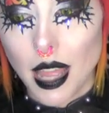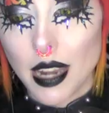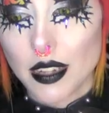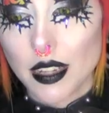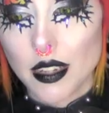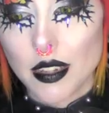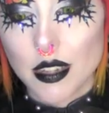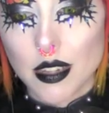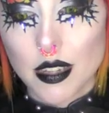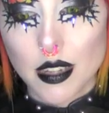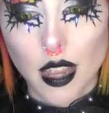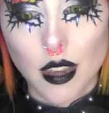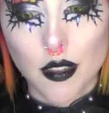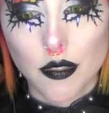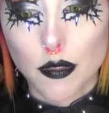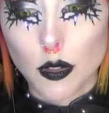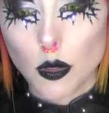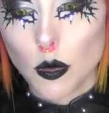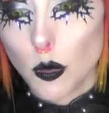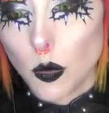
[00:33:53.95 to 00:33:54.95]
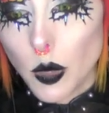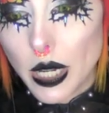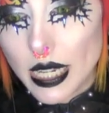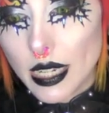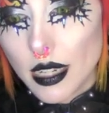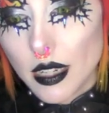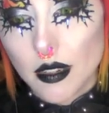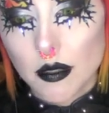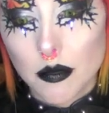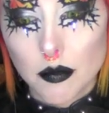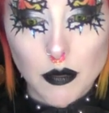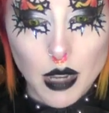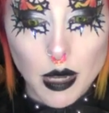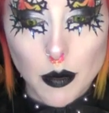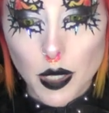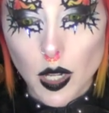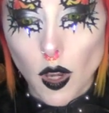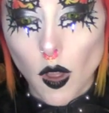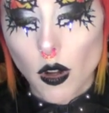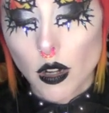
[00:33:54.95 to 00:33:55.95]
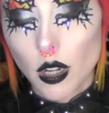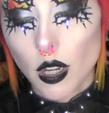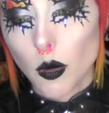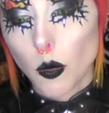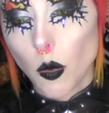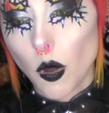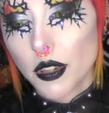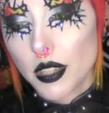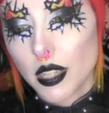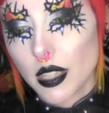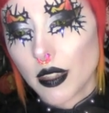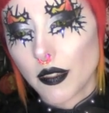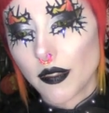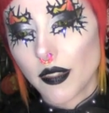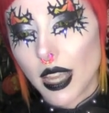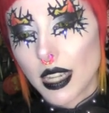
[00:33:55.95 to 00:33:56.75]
planning to stay a full week, maybe longer, wanting the